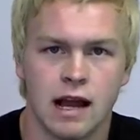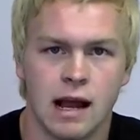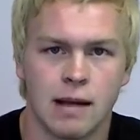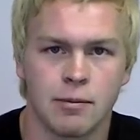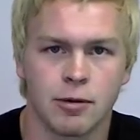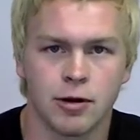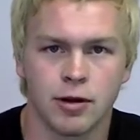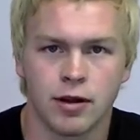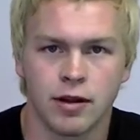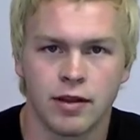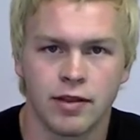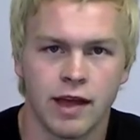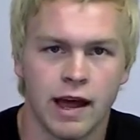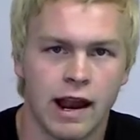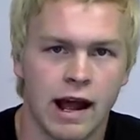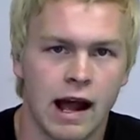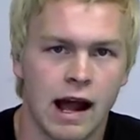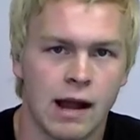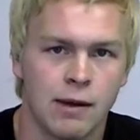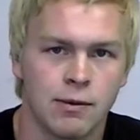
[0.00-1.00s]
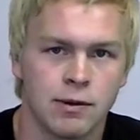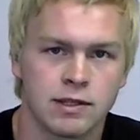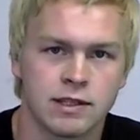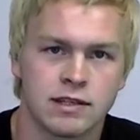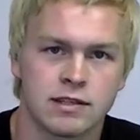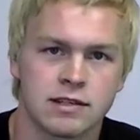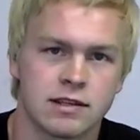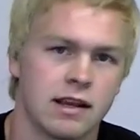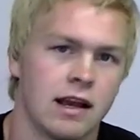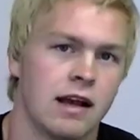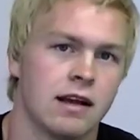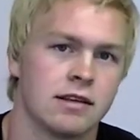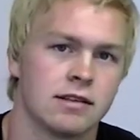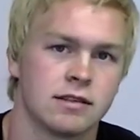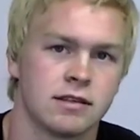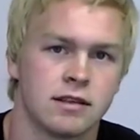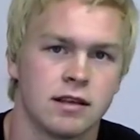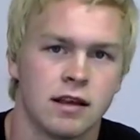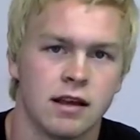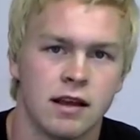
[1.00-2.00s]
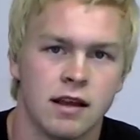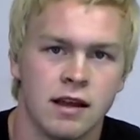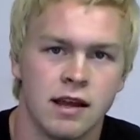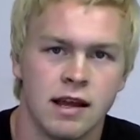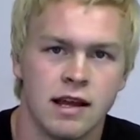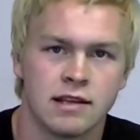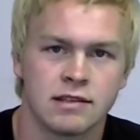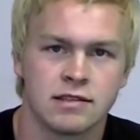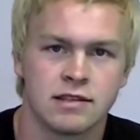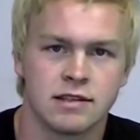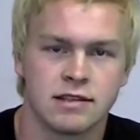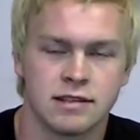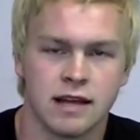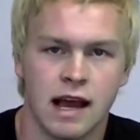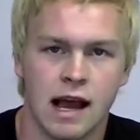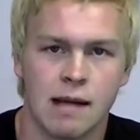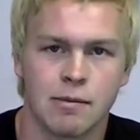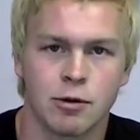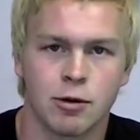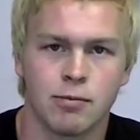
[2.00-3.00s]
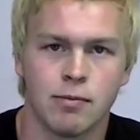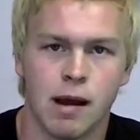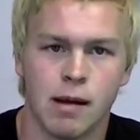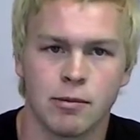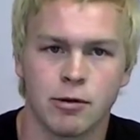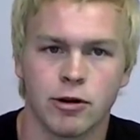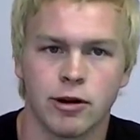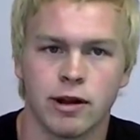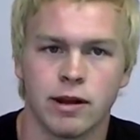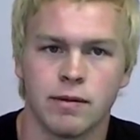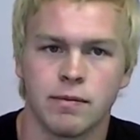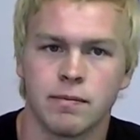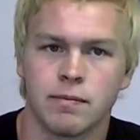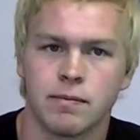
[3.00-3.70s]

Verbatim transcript: timer that I will discuss is the timer memory.